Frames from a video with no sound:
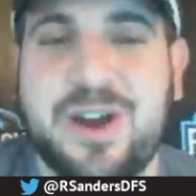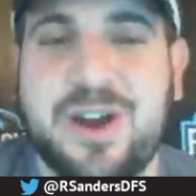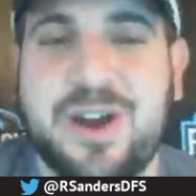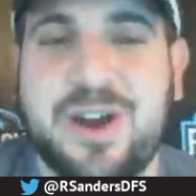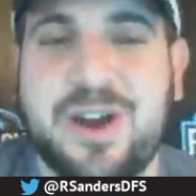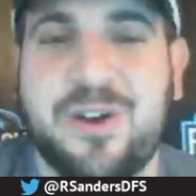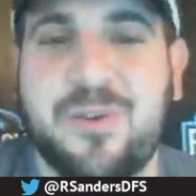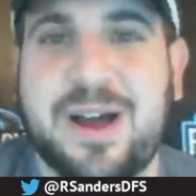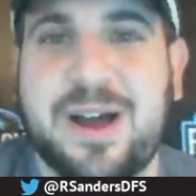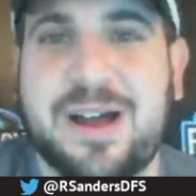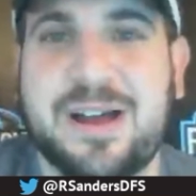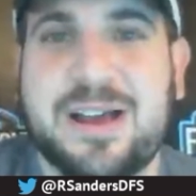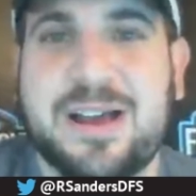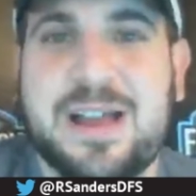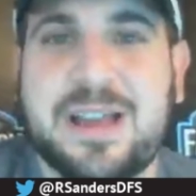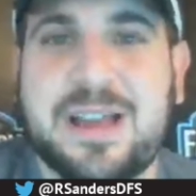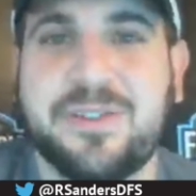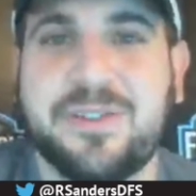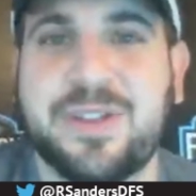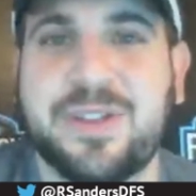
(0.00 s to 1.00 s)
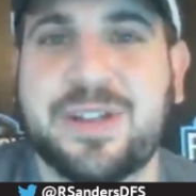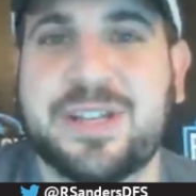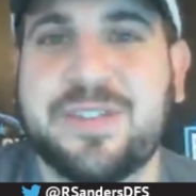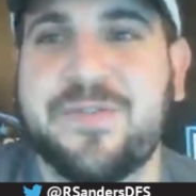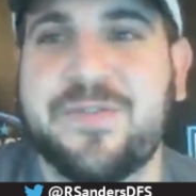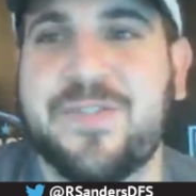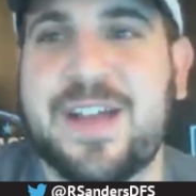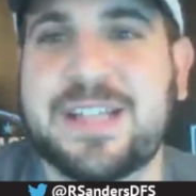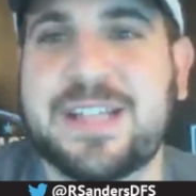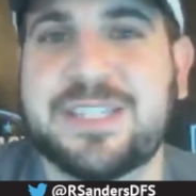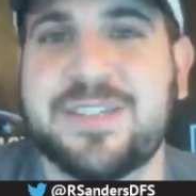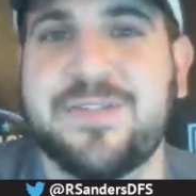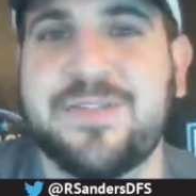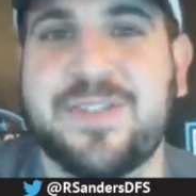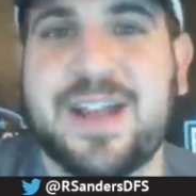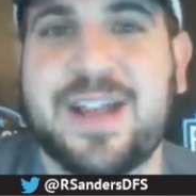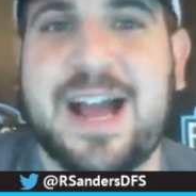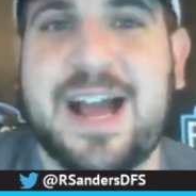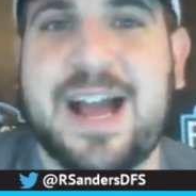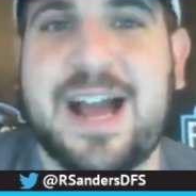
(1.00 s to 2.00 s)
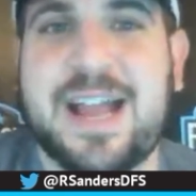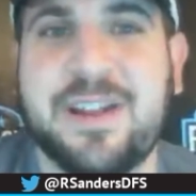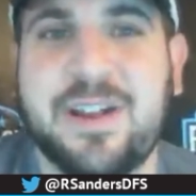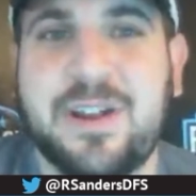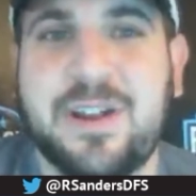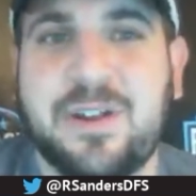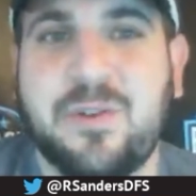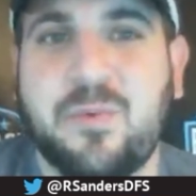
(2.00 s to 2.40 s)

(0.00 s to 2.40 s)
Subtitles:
know you're the defensive guy.